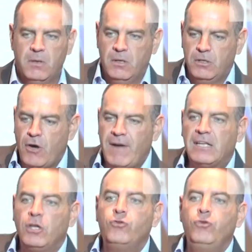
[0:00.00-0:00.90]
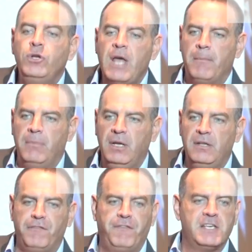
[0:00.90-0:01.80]
directed to them in
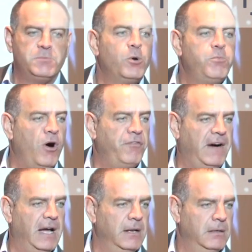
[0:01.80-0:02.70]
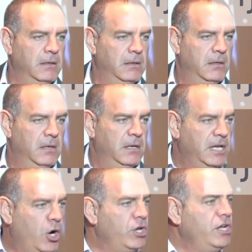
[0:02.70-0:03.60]
their Facebook profile.
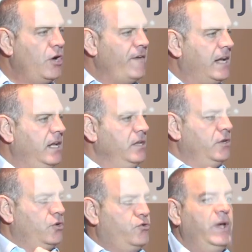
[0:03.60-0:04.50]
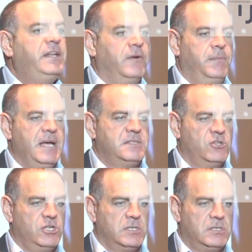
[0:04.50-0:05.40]
They got it directly in their Twitter
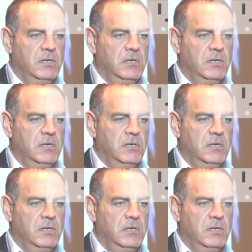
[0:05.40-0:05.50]
messages.